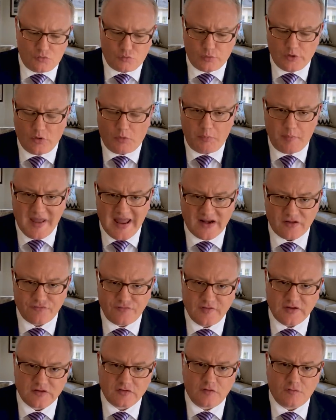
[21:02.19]
real
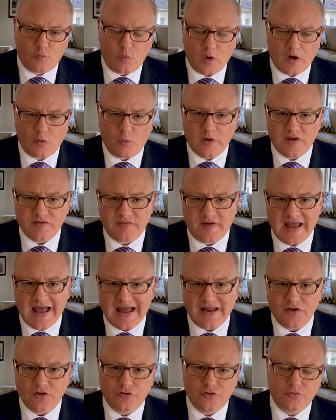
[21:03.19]
benefits of where we have
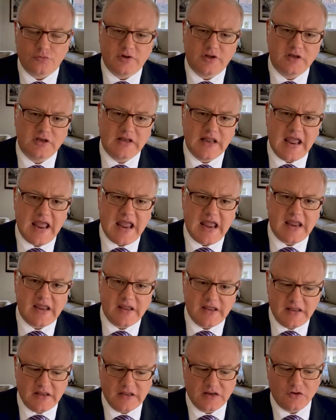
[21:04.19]
gotten to
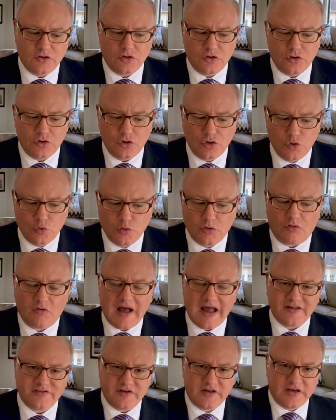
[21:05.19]
today in
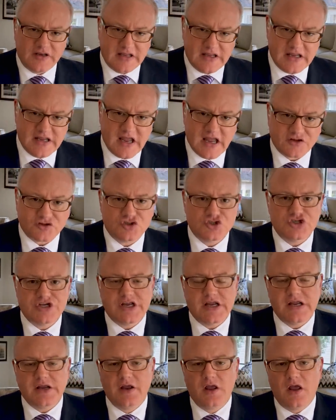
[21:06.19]
utilizing
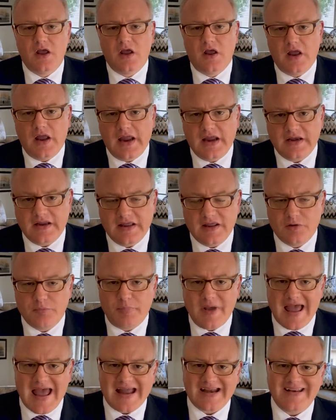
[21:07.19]
ESG and
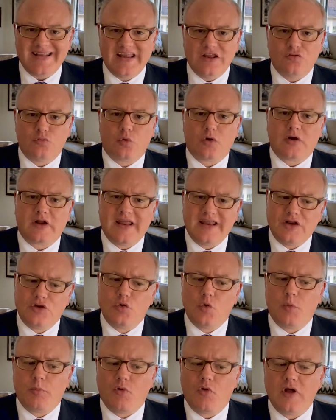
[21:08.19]
impact, is we're getting
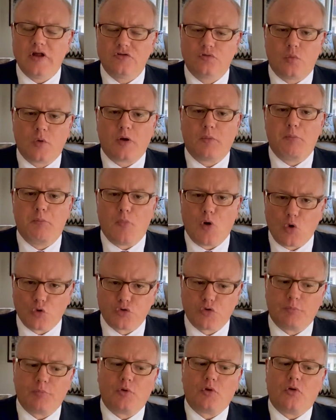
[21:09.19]
to a place where
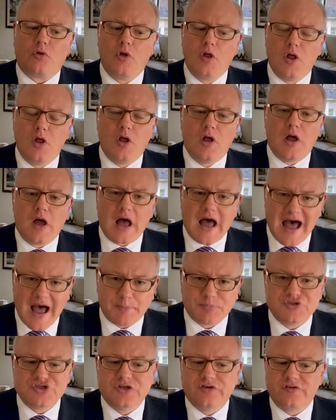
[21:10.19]
multiple
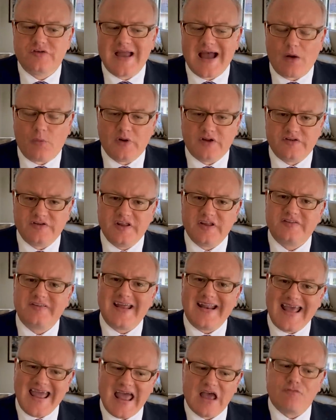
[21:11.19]
options now exist
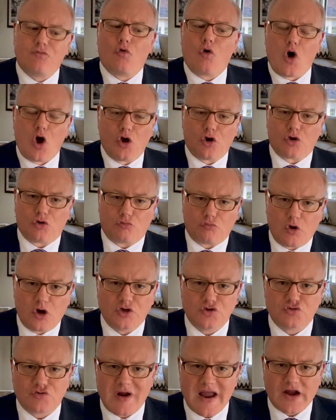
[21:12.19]
that have longer
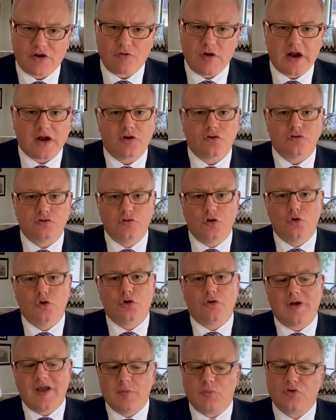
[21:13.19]
run track records. So
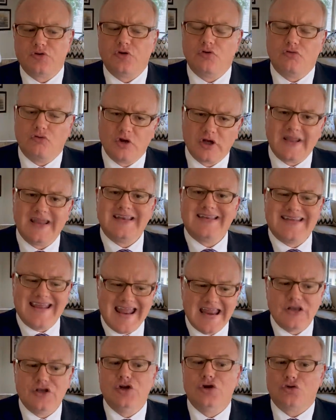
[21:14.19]
you're able to look at
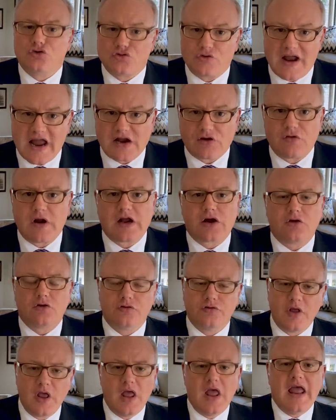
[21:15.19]
10-year track
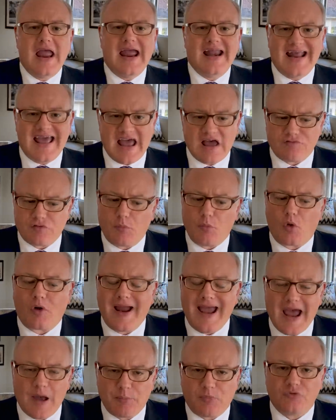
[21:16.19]
records and have a
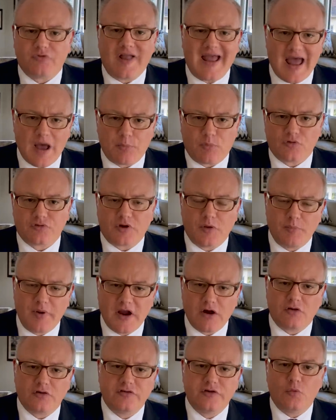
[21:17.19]
more apples-to-apples
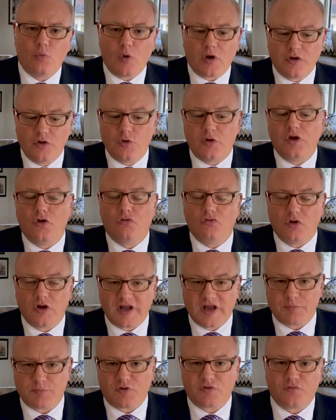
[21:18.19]
comparison where you can
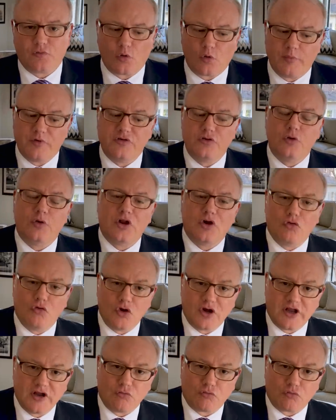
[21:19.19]
look at performance, you can
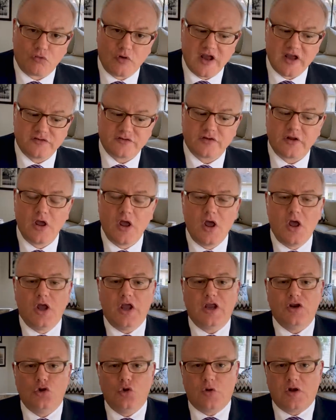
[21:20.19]
look at risk,
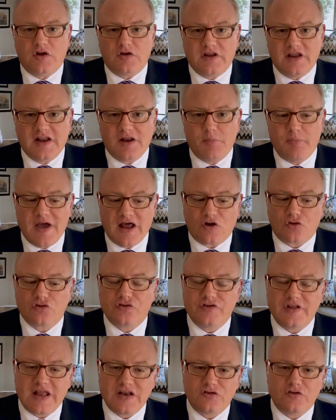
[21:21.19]
and you can get a better
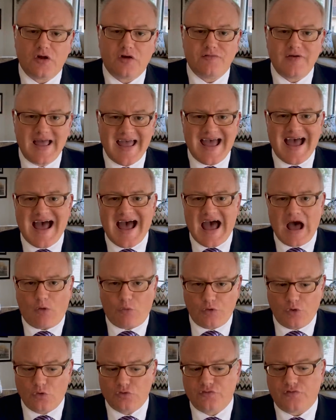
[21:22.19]
sense of
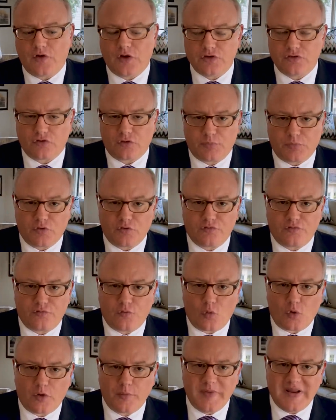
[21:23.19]
how those funds are
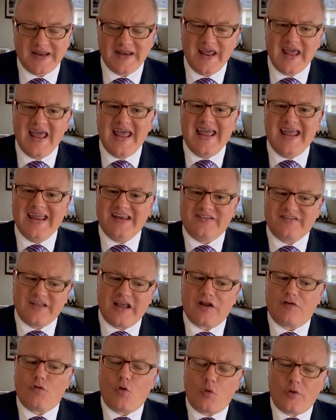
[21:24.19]
performing
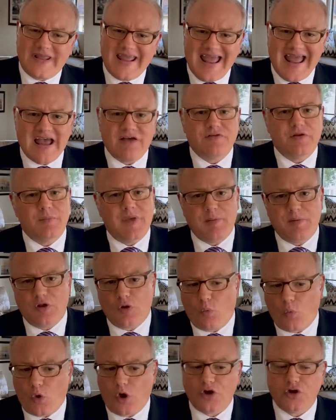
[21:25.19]
instead of only having maybe
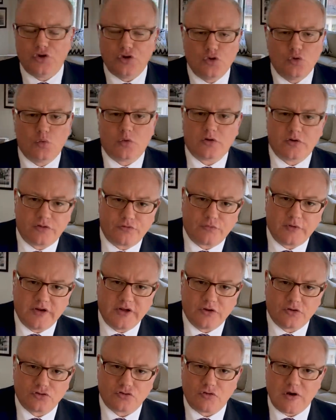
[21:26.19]
a 1, 2, or
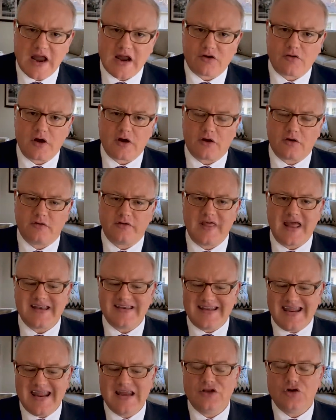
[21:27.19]
3-year track record.
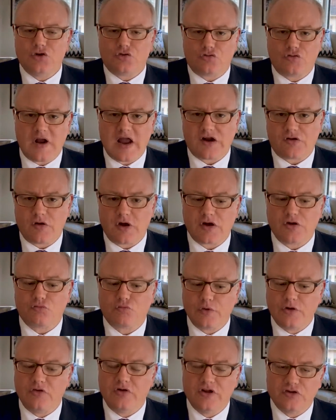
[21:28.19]
That 10-year track
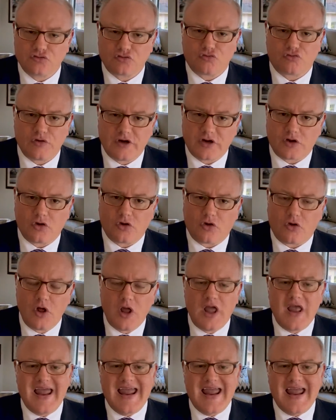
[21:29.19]
record really is critical